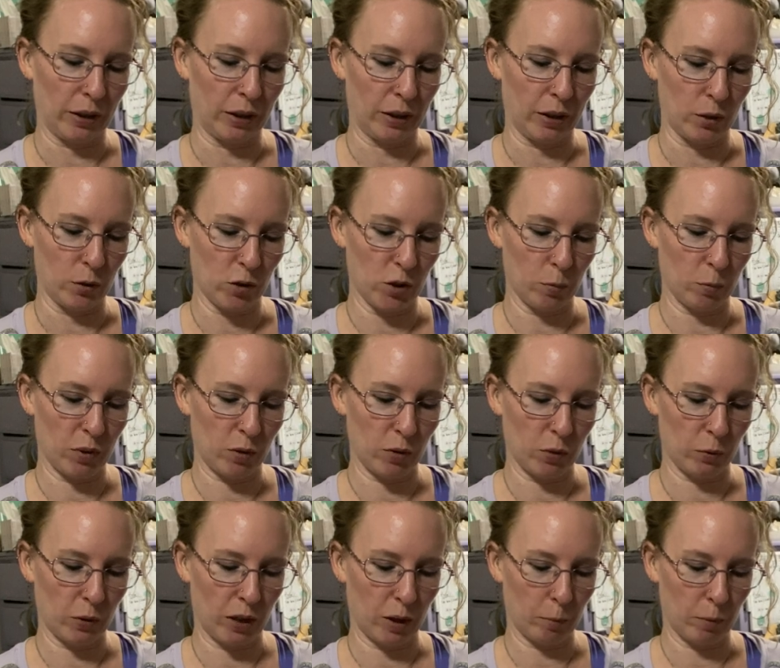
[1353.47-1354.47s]
You know, sometimes the
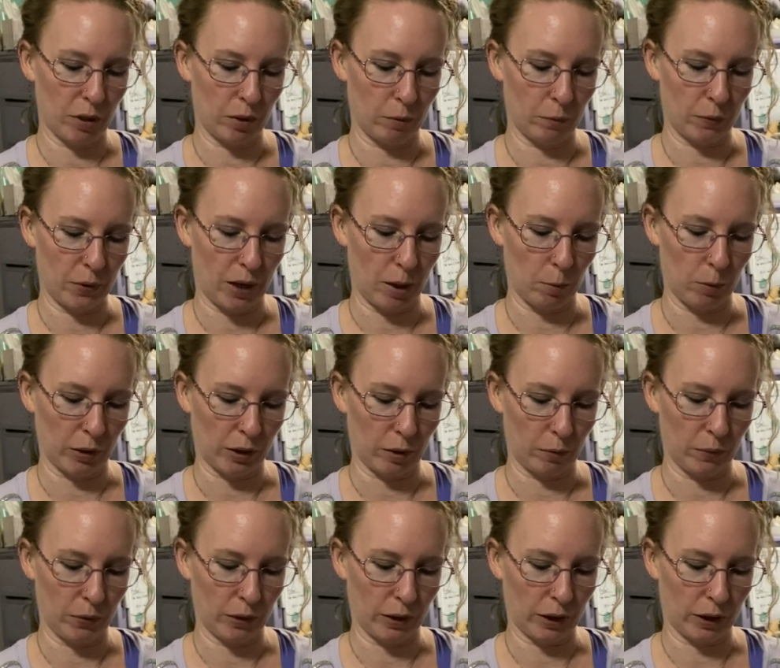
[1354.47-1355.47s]
recommended fabric, I
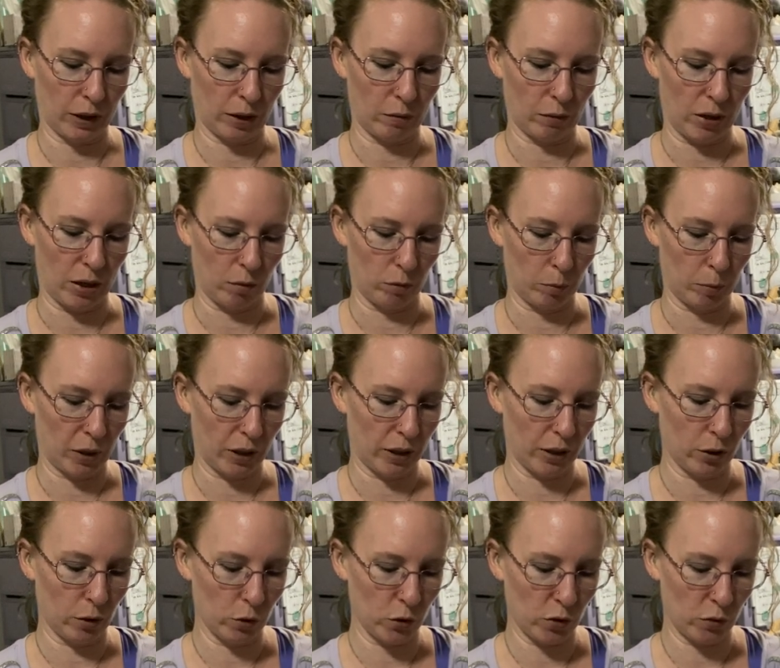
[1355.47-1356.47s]
feel like kind of everybody
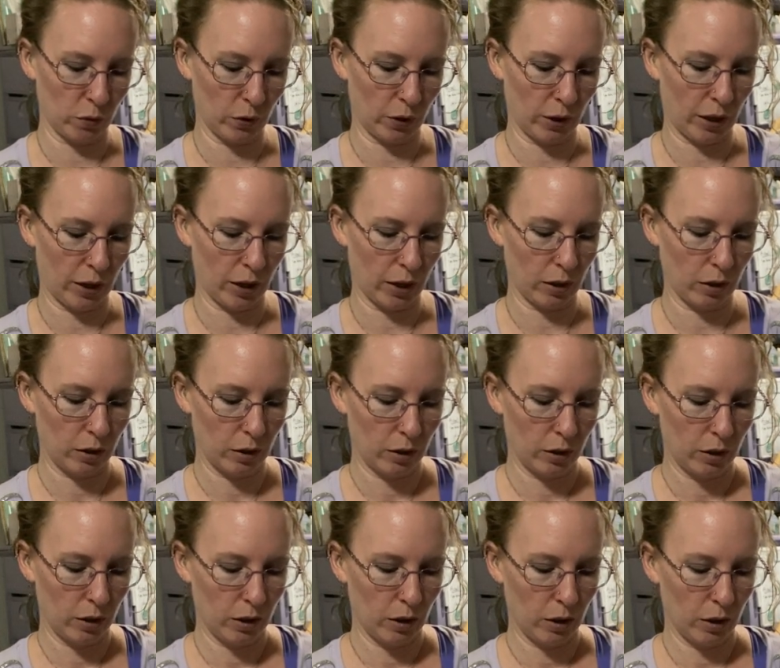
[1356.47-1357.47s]
goes for that.
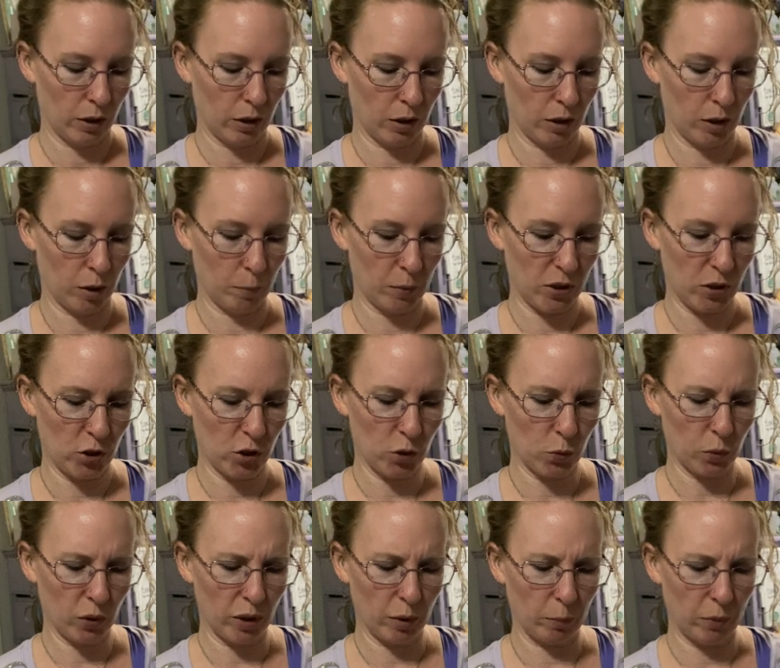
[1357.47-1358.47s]
Um, it's just
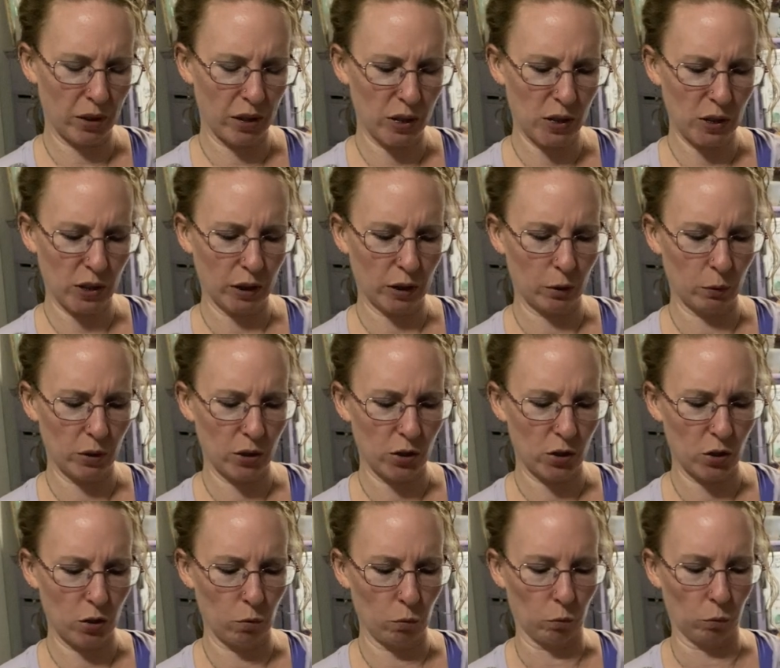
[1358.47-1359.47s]
one of the things, like there is
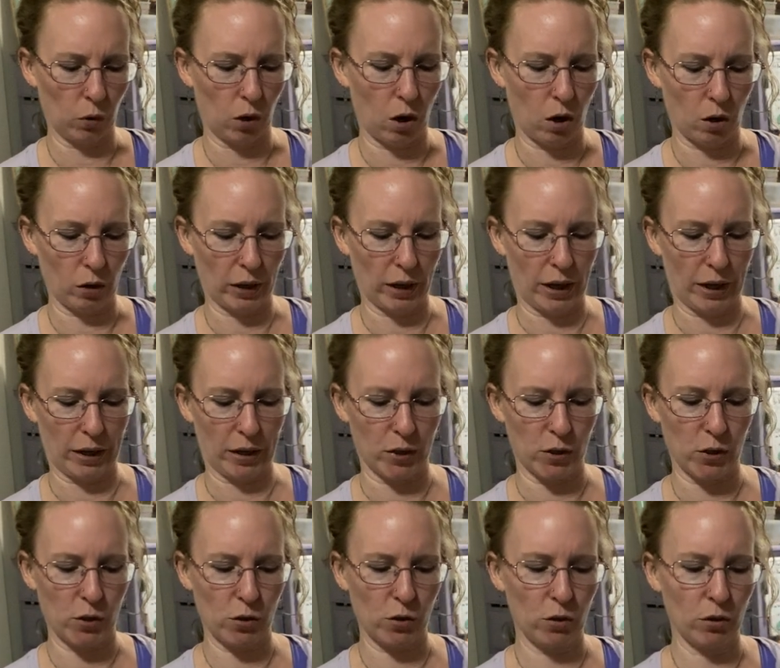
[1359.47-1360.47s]
no wrong
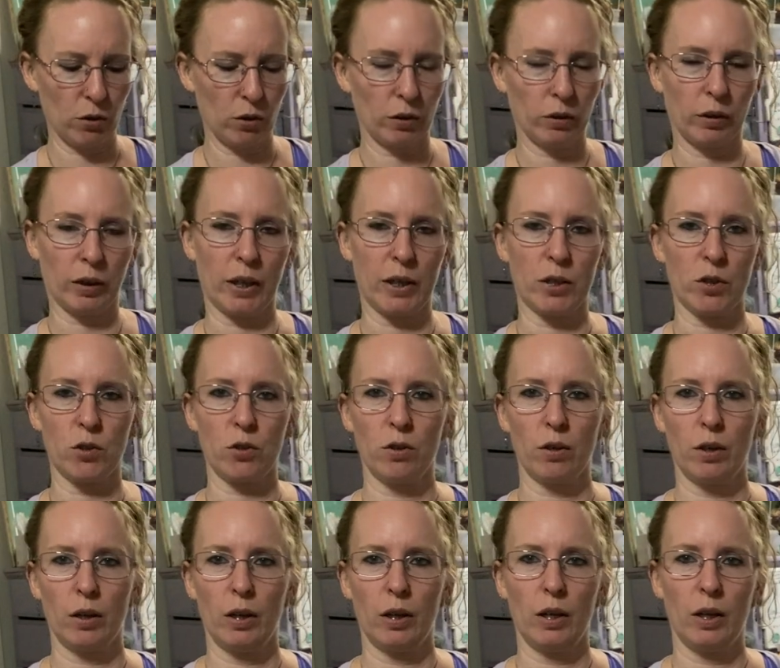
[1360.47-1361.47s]
answer. Like
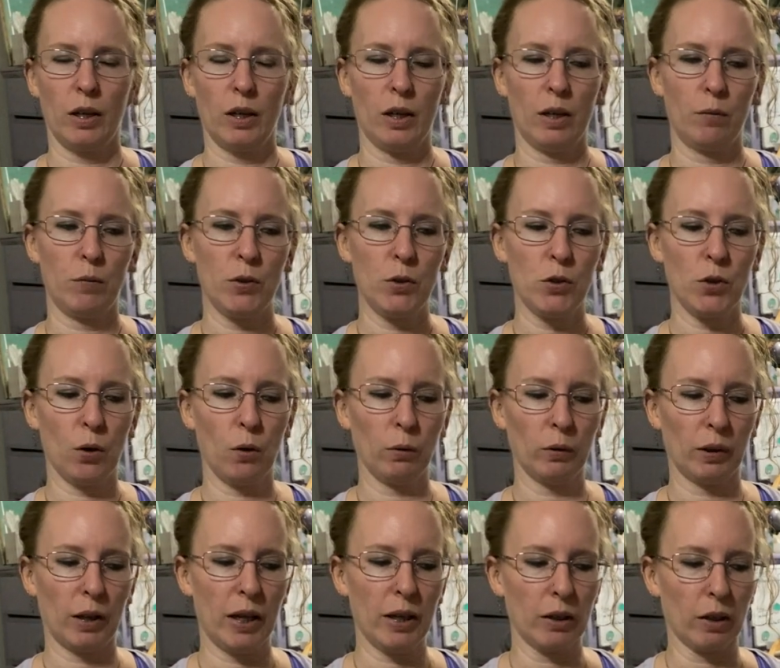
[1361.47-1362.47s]
if you don't
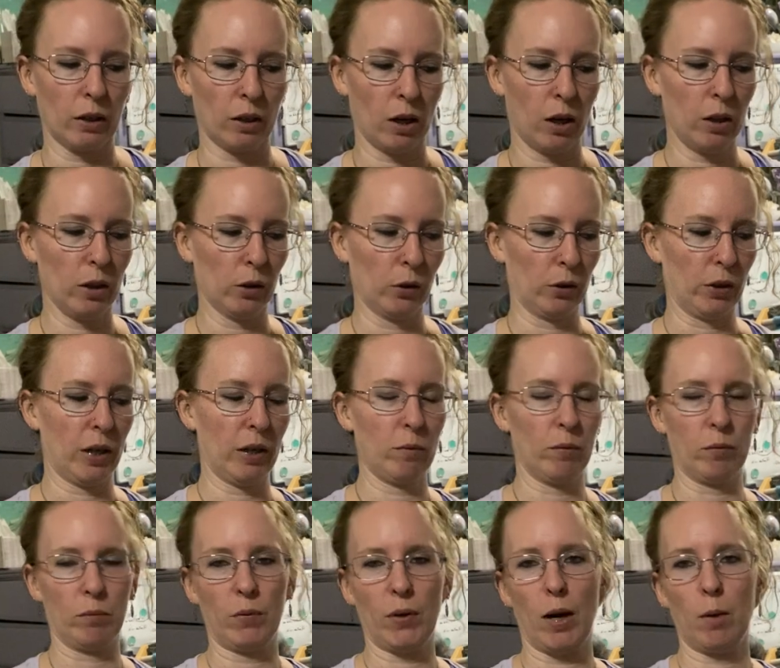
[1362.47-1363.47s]
like a color, not
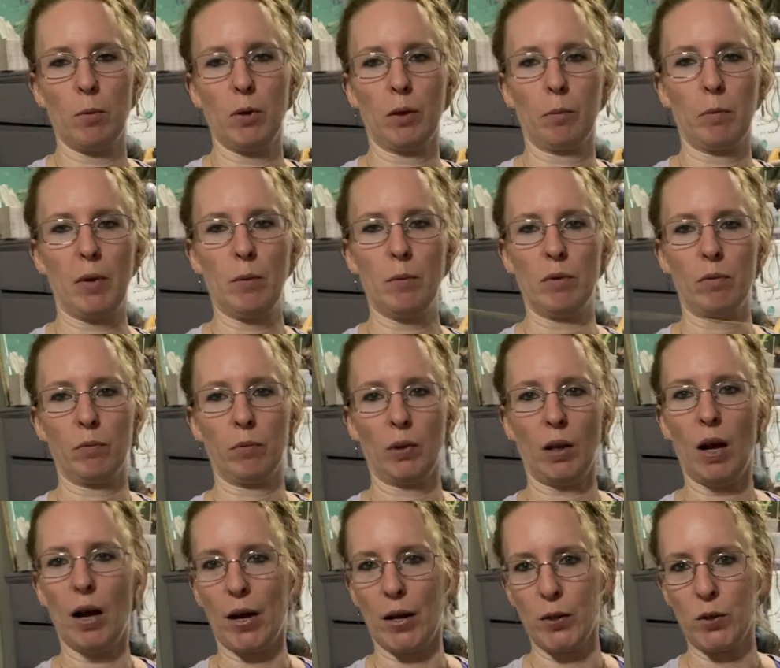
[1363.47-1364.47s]
even fabric, maybe
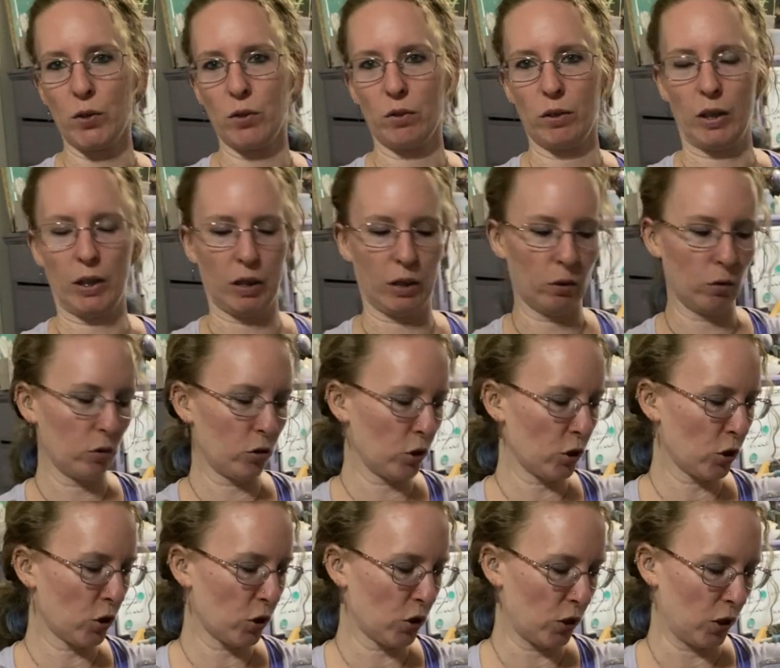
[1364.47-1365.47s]
floss, you know,
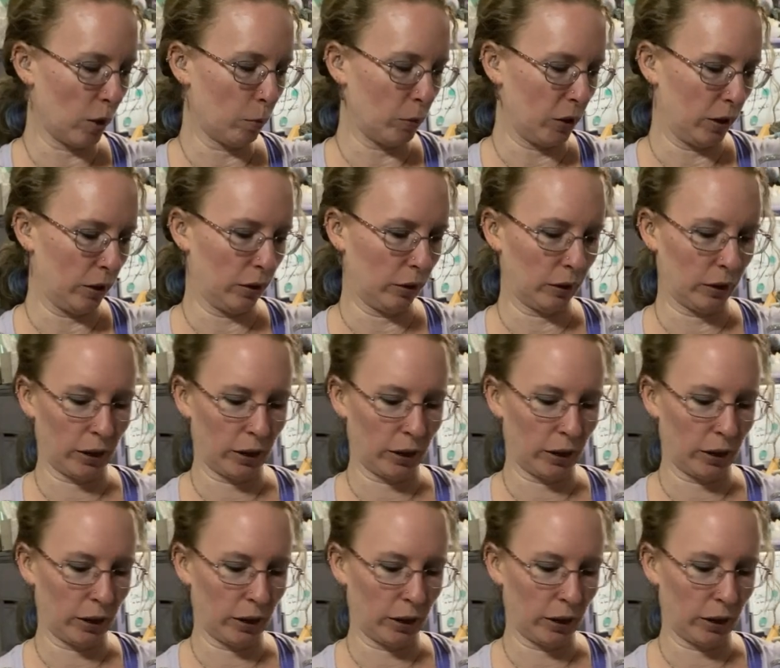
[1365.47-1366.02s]
just sub it.